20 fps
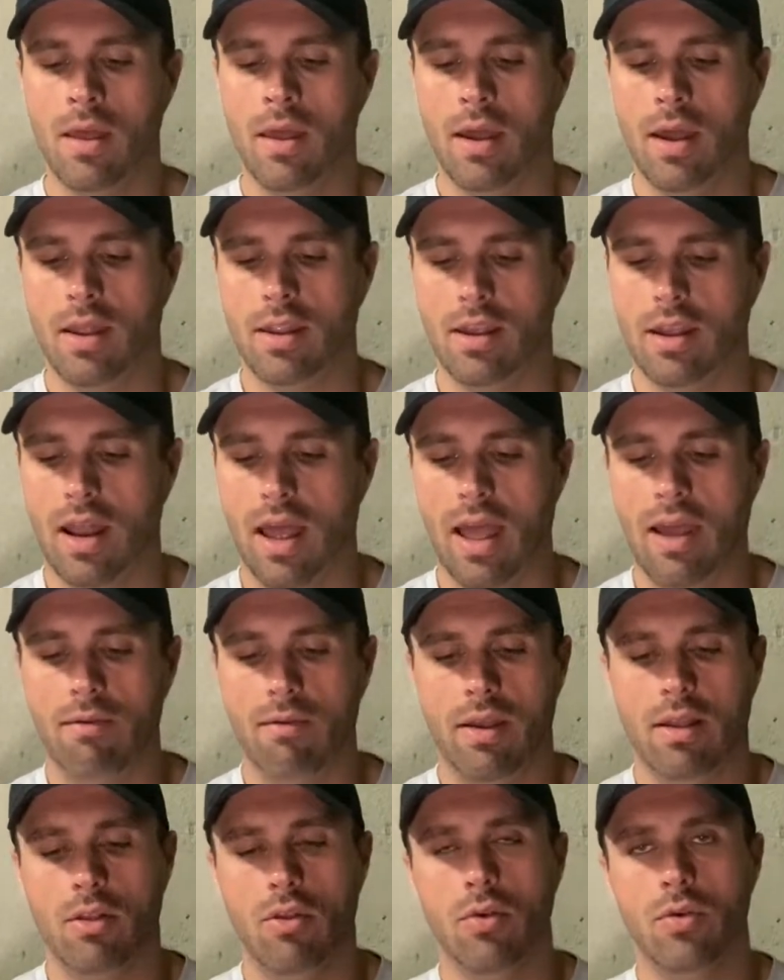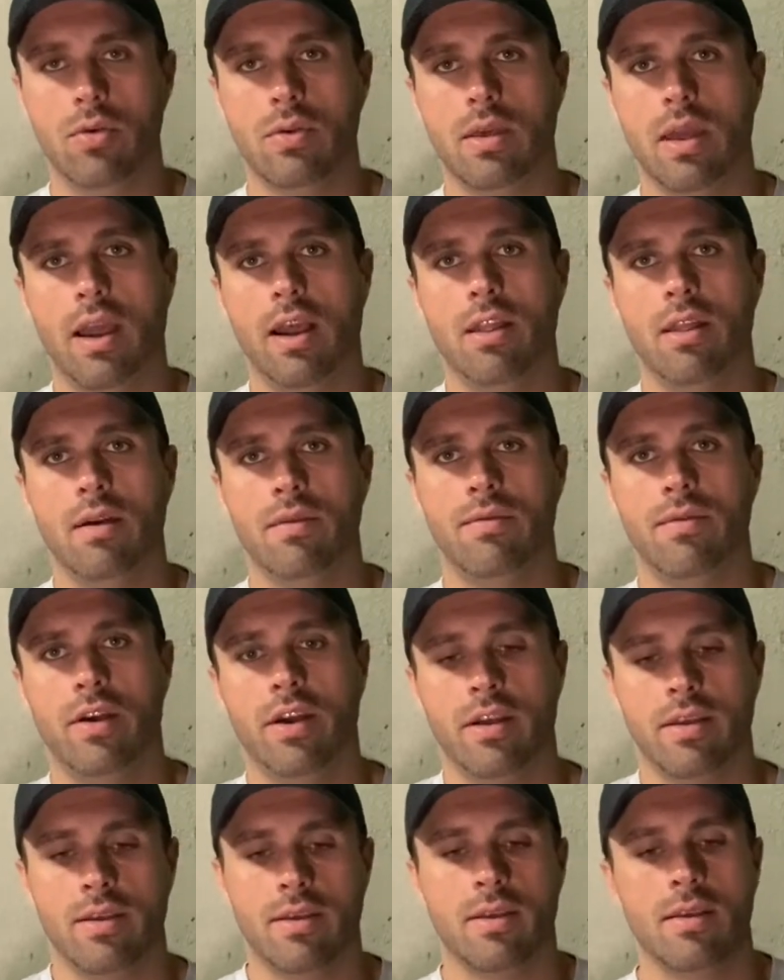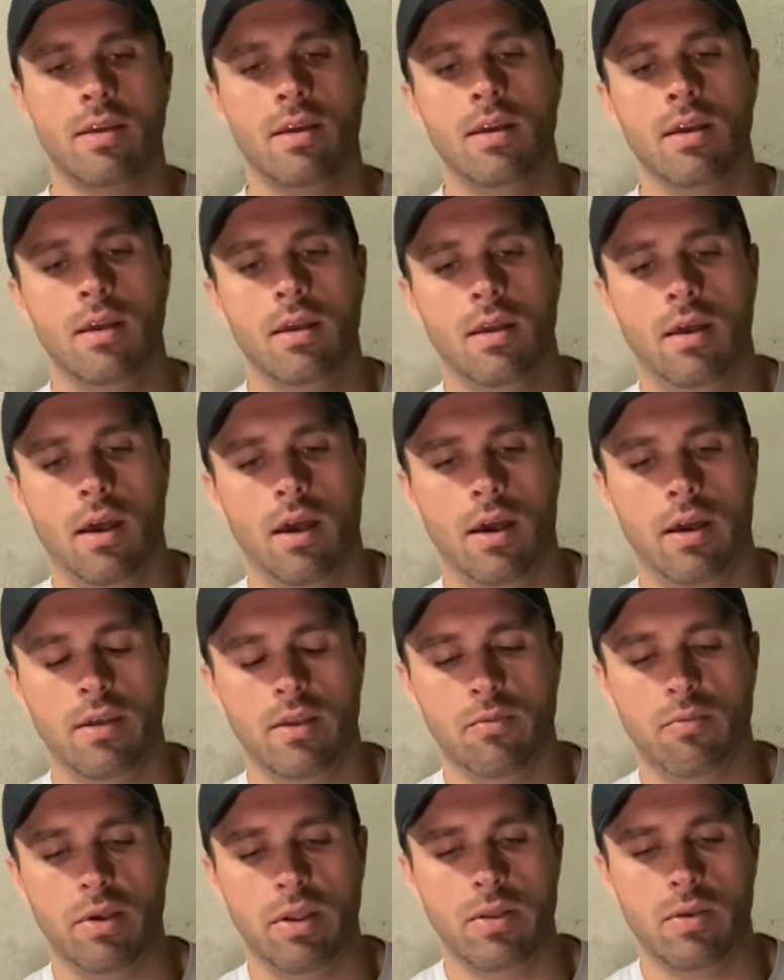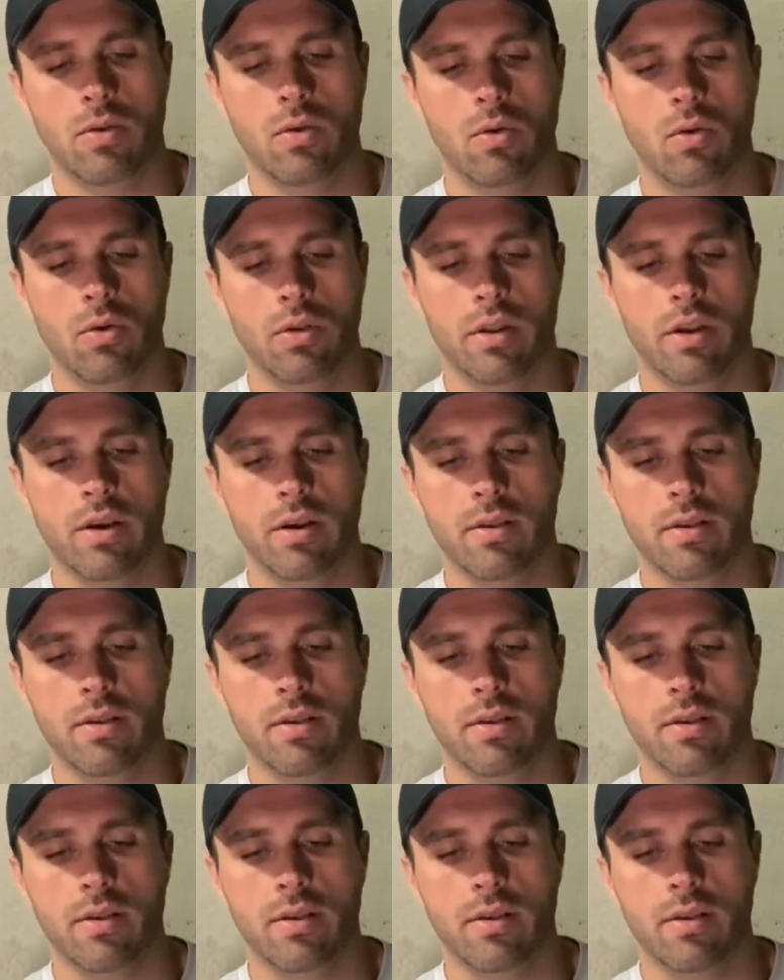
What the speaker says: And then I have a Lew's LFS speed stool on there.